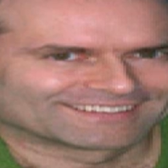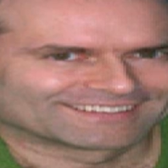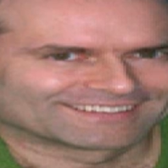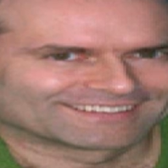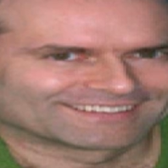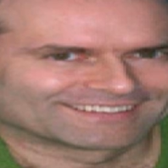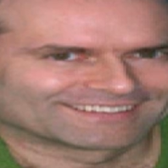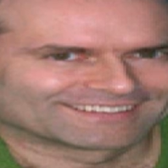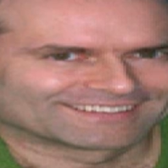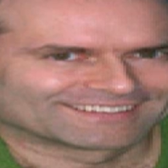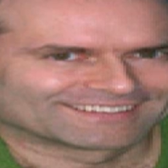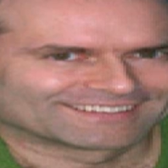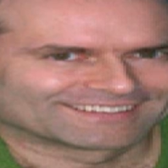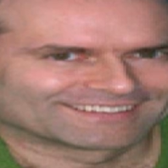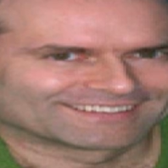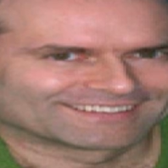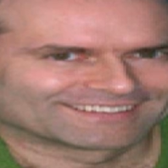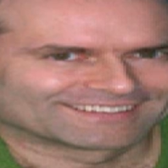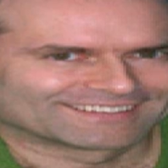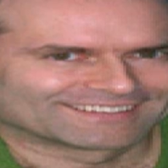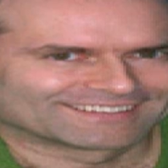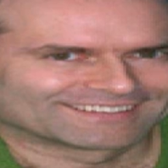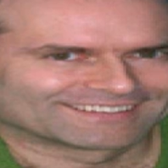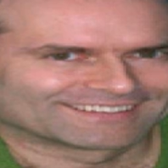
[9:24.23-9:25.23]

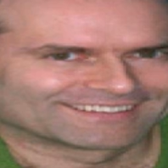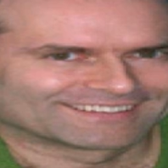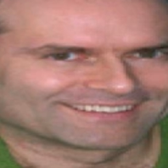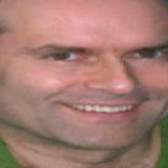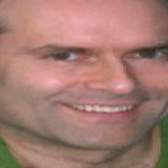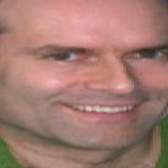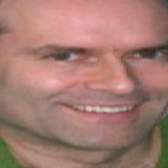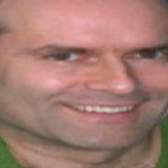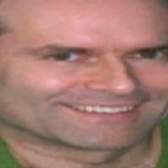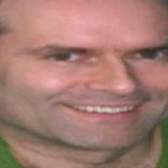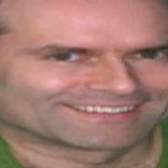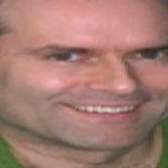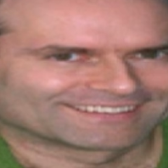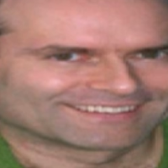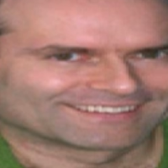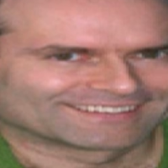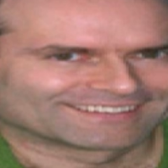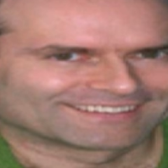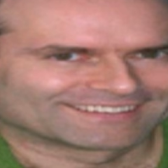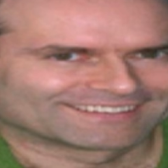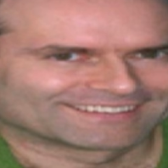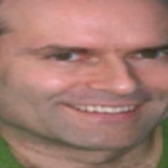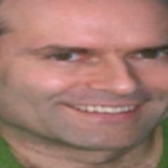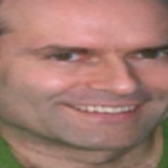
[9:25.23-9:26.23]

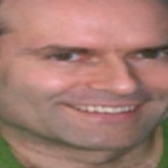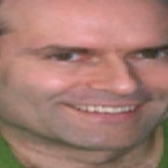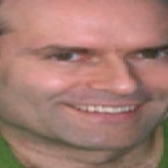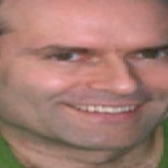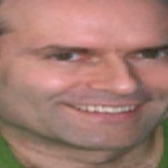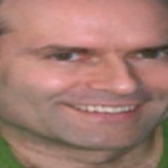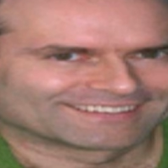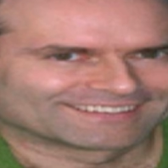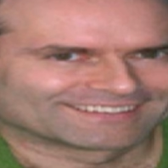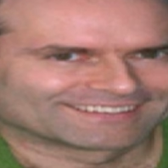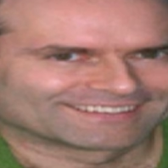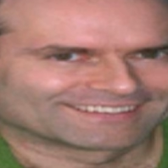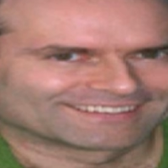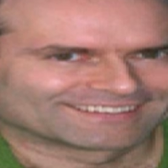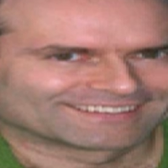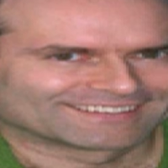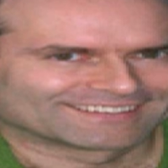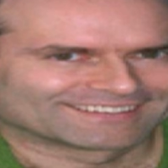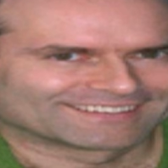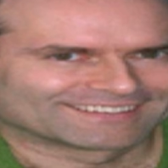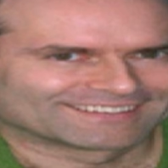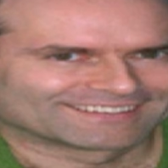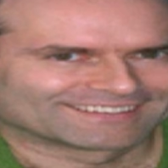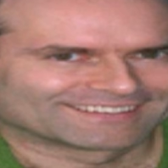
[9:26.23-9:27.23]

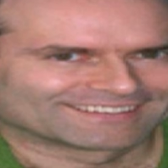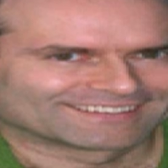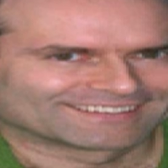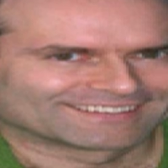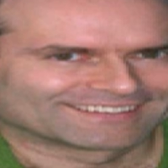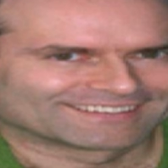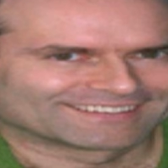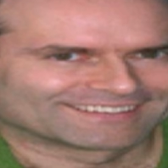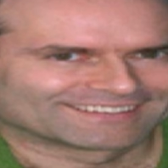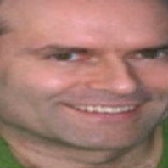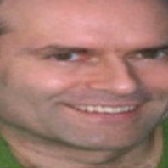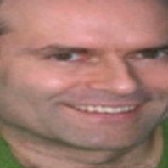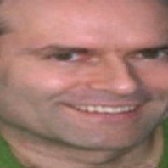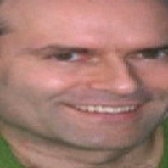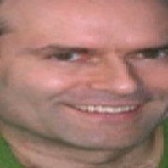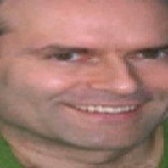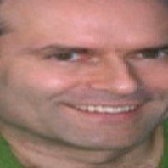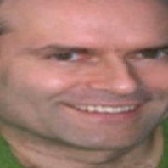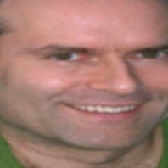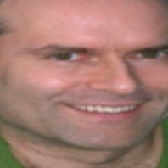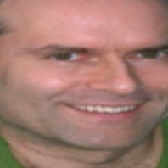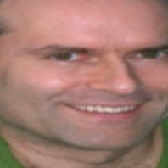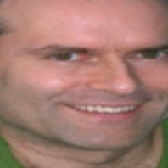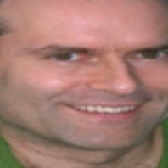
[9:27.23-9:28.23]

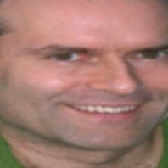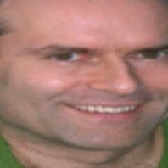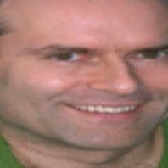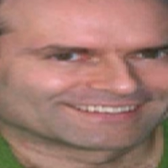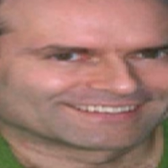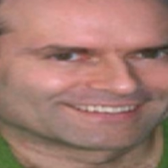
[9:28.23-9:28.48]
The face doesn't move, so there is nothing to read.